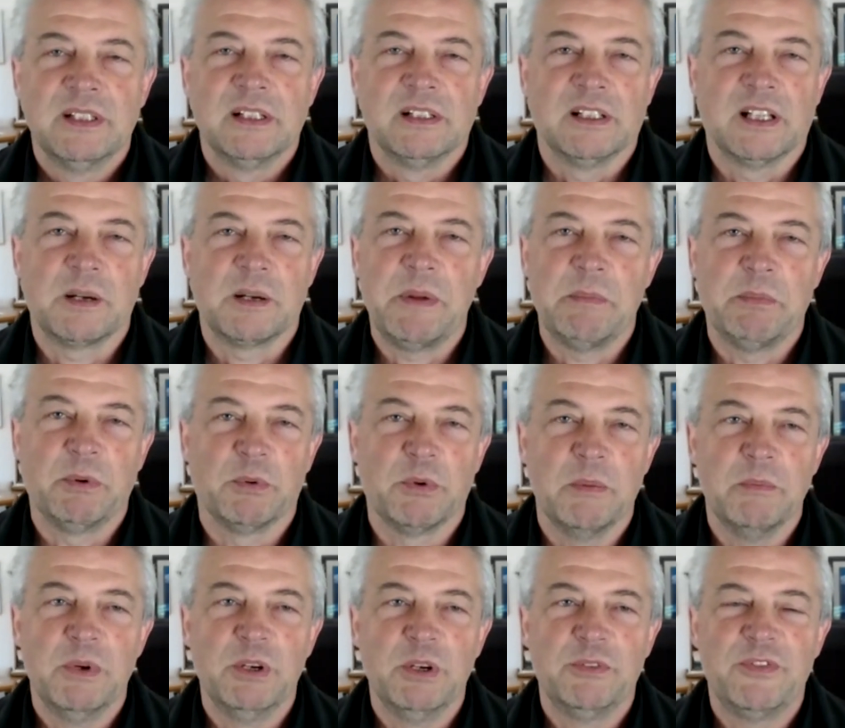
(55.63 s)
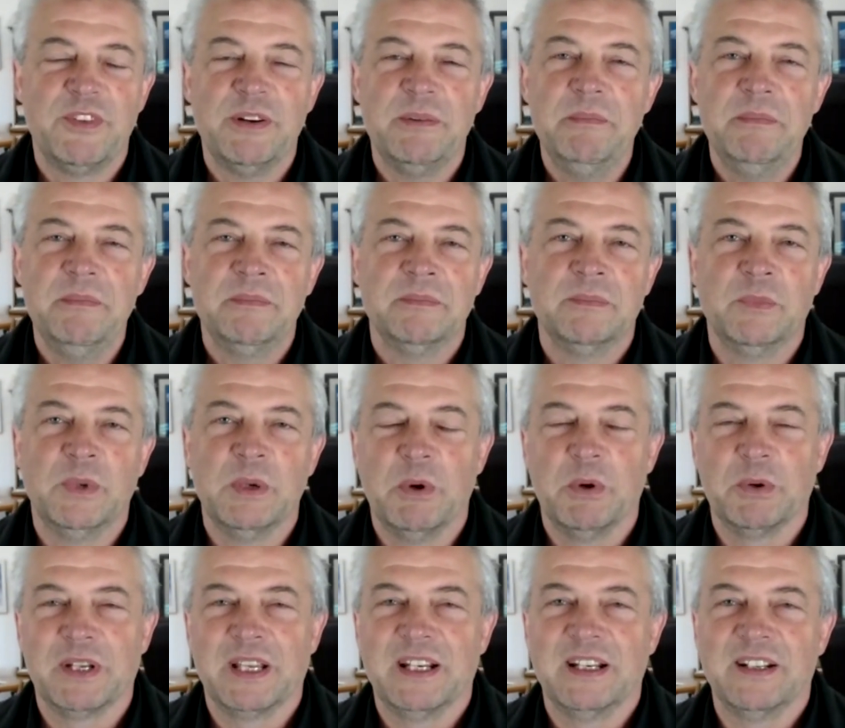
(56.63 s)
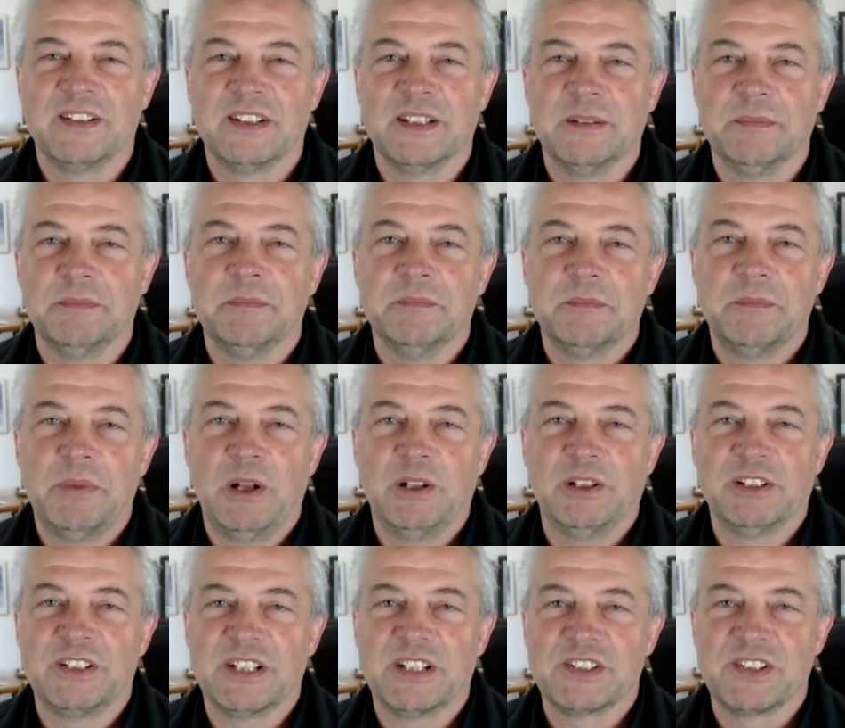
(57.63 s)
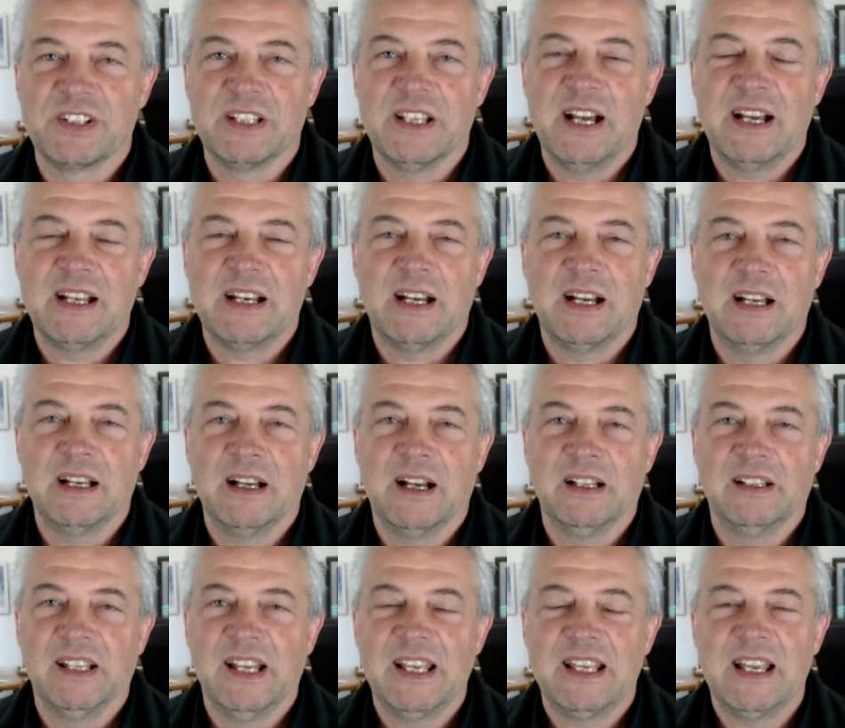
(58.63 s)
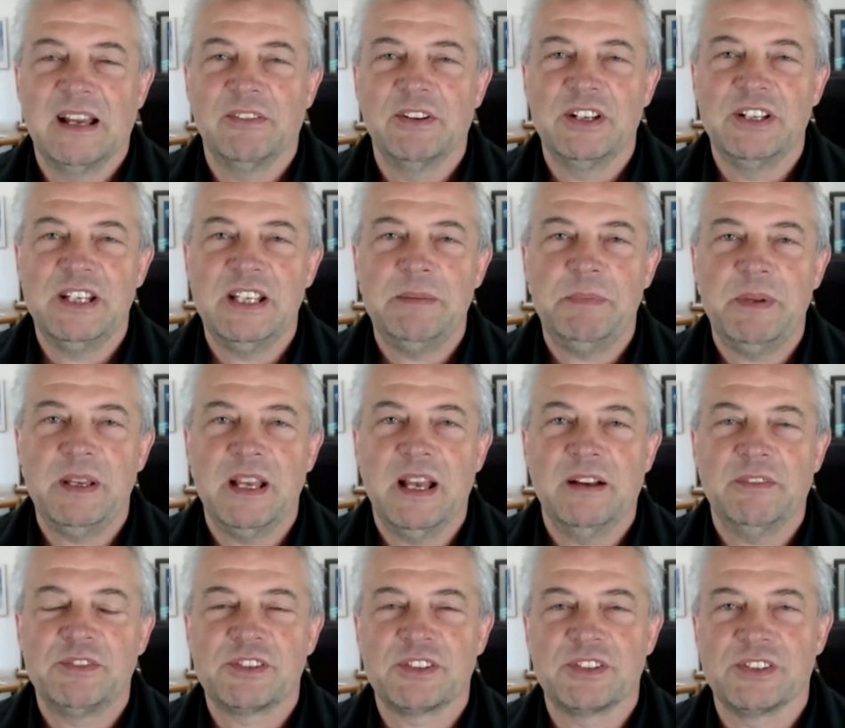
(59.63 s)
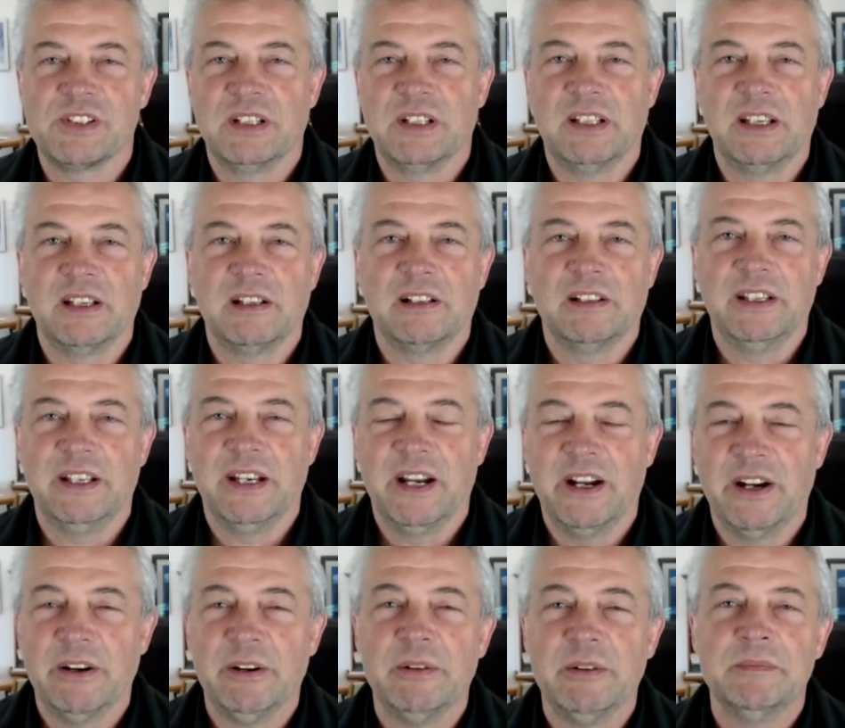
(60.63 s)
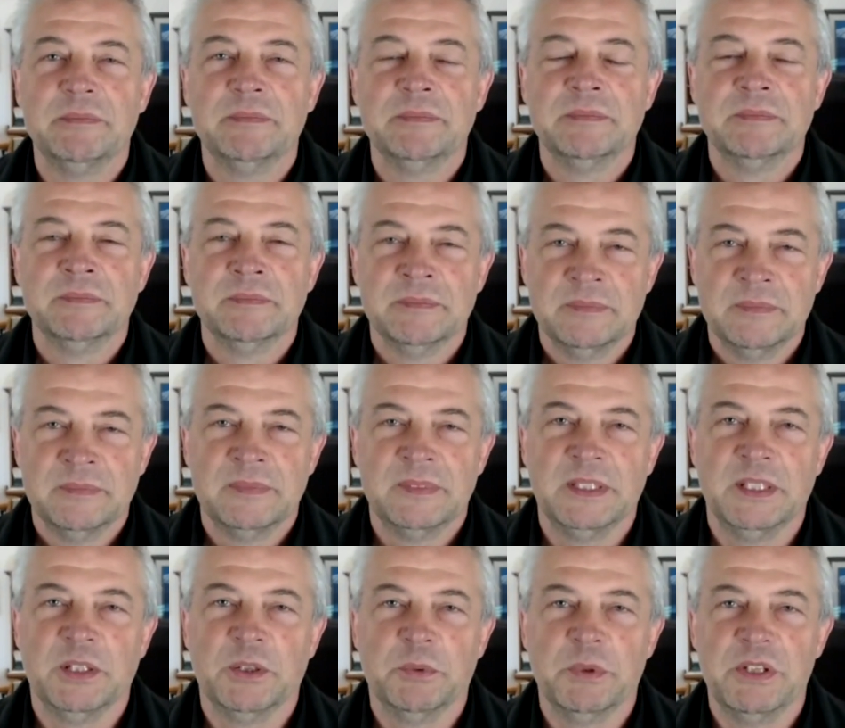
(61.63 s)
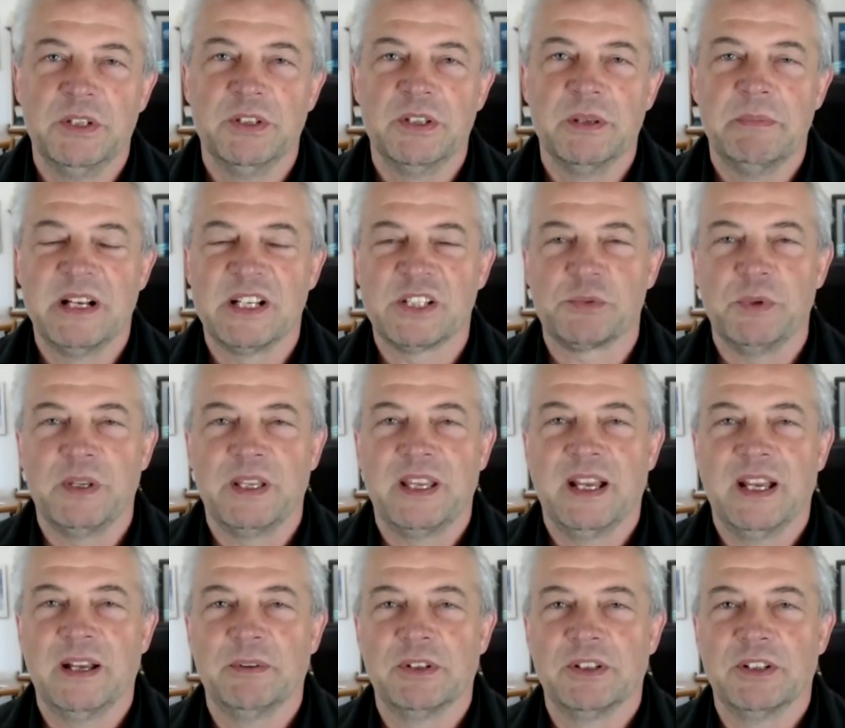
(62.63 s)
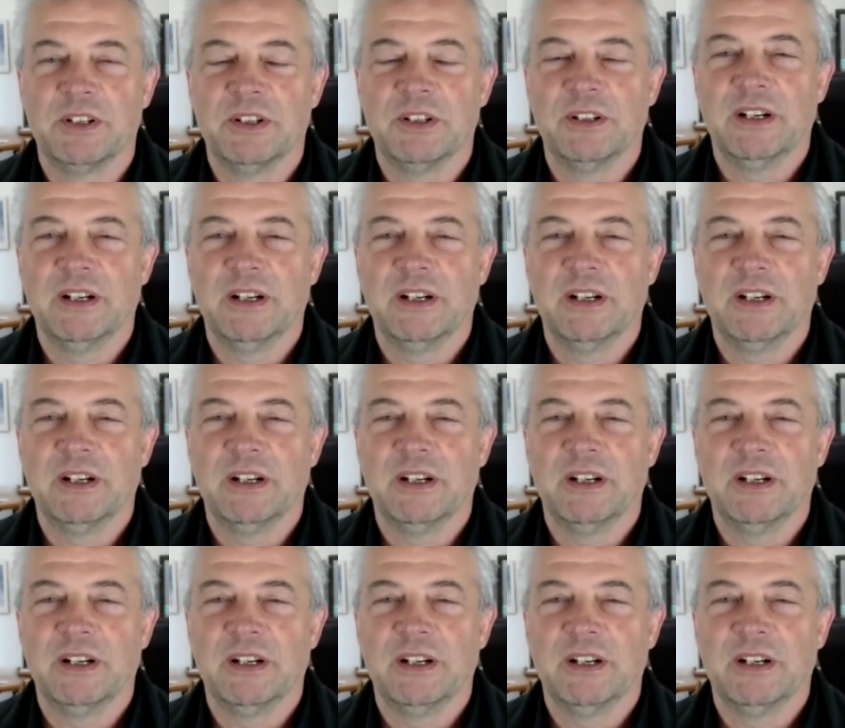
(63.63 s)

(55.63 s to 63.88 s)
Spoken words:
A lot of people remove them. We won't get into the politics of that. I like having DPFs because I like clean air. We do the best we can with our